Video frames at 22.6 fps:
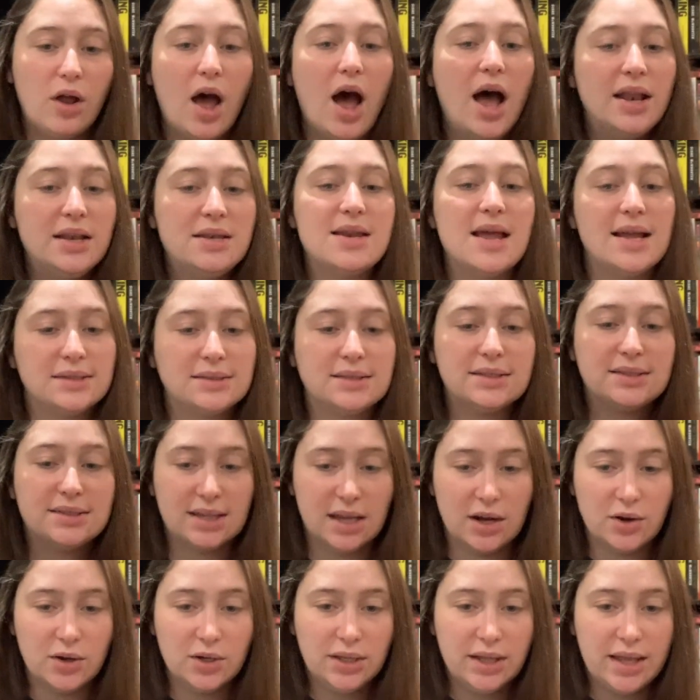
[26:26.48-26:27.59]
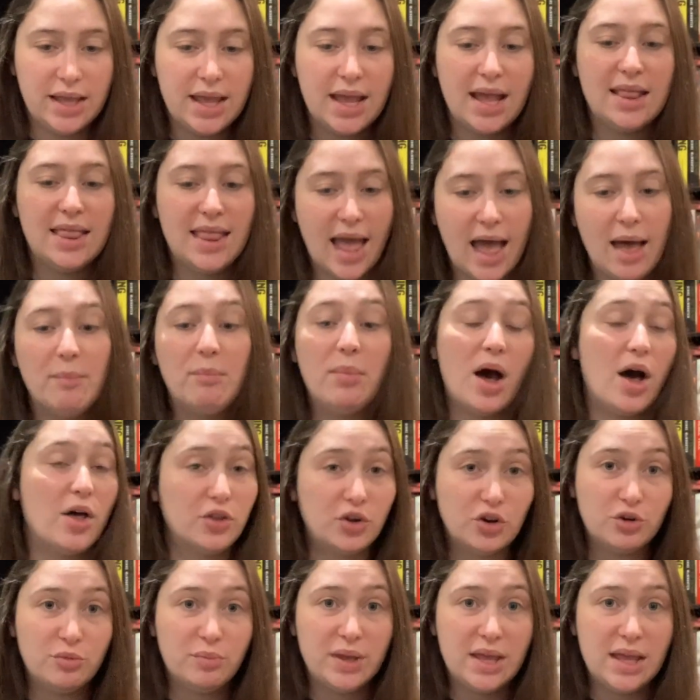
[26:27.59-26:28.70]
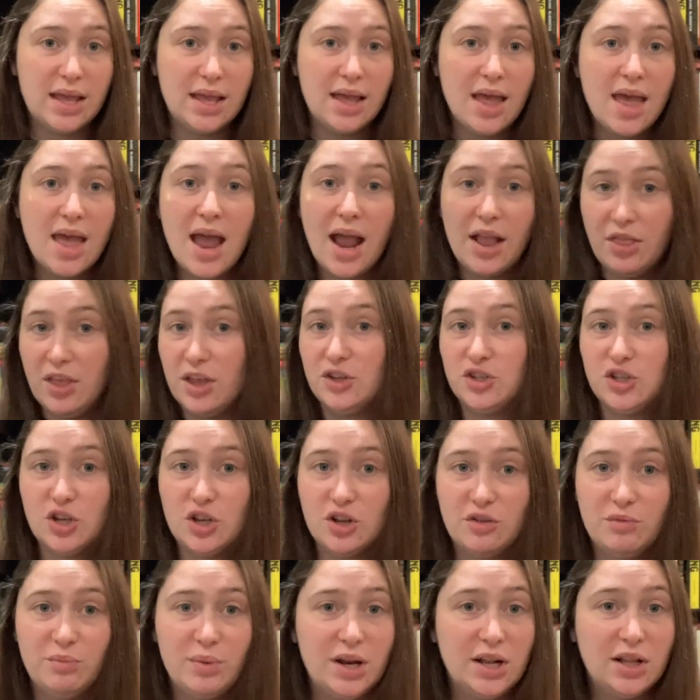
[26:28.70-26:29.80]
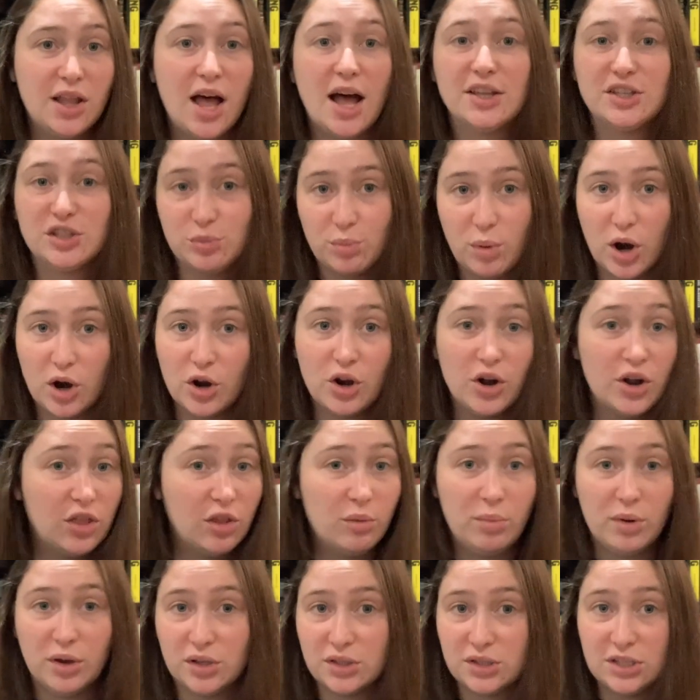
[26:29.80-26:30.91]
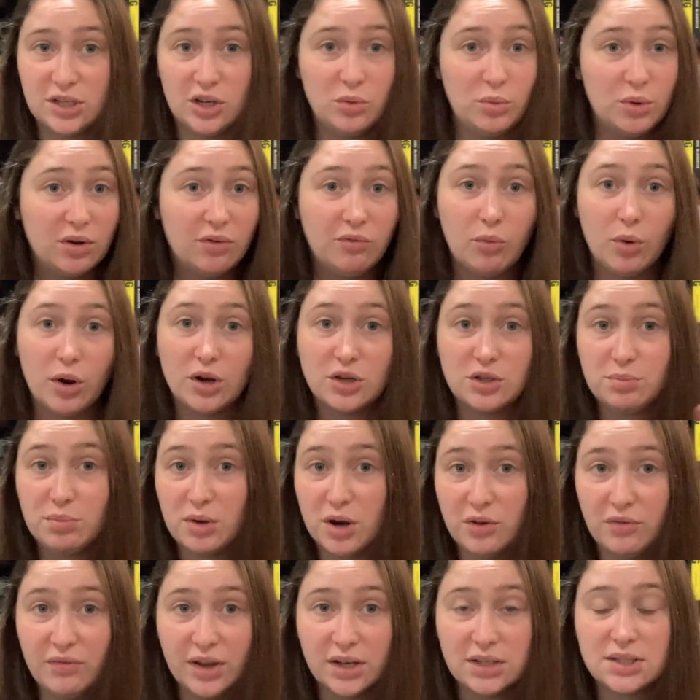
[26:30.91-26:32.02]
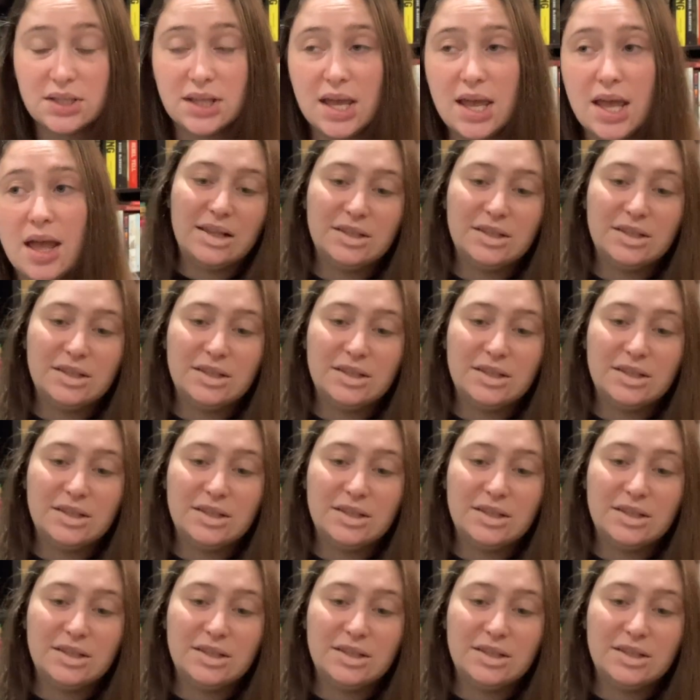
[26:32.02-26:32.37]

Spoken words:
unnecessarily, and that bothered me. I think she could have been a lot smarter and the book still would have worked perfectly.